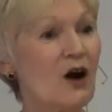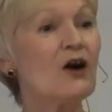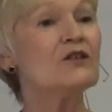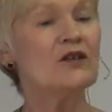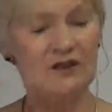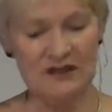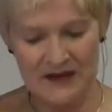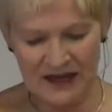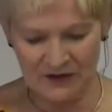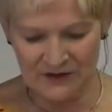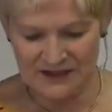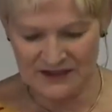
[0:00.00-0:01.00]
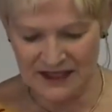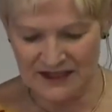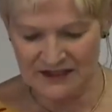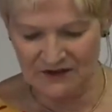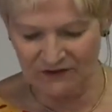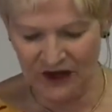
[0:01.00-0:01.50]
Oh no, how do I
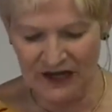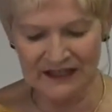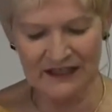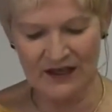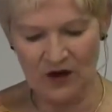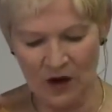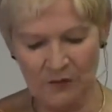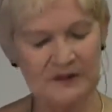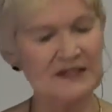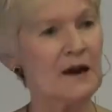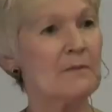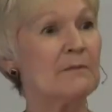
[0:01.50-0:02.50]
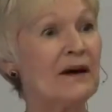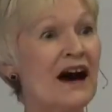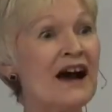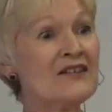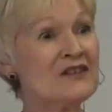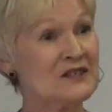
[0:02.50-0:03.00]
say it? Divinely opened up
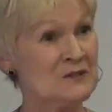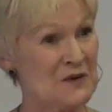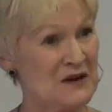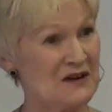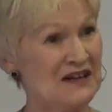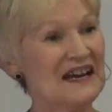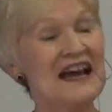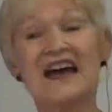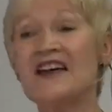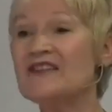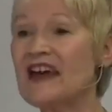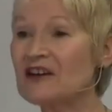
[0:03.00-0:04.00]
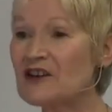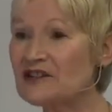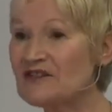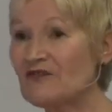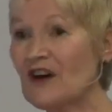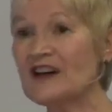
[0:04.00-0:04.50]
by the Spirit. That
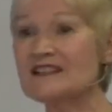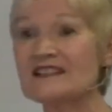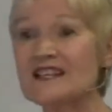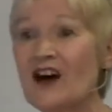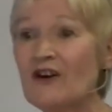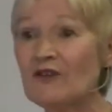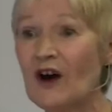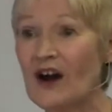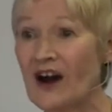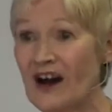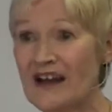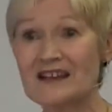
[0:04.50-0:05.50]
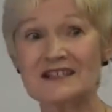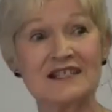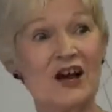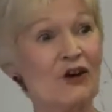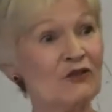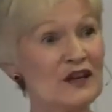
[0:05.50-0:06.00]
our divine self, our highest
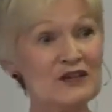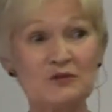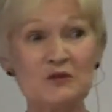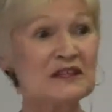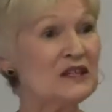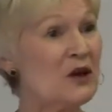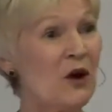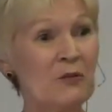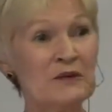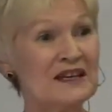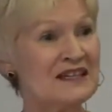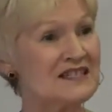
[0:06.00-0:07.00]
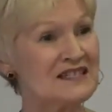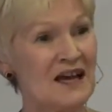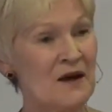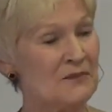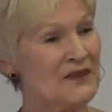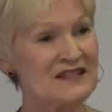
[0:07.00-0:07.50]
self, is really opening us
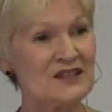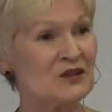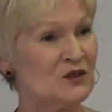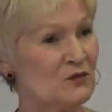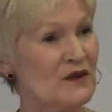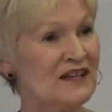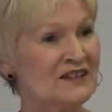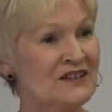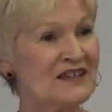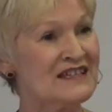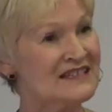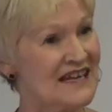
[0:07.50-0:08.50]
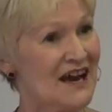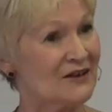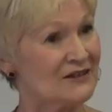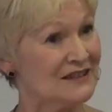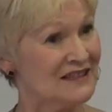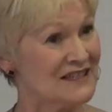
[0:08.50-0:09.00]
up. That's a good way to look at
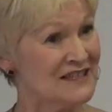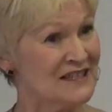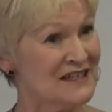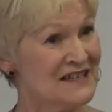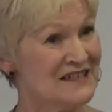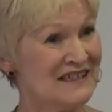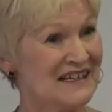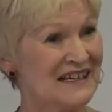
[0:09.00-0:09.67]
doubt, isn't it?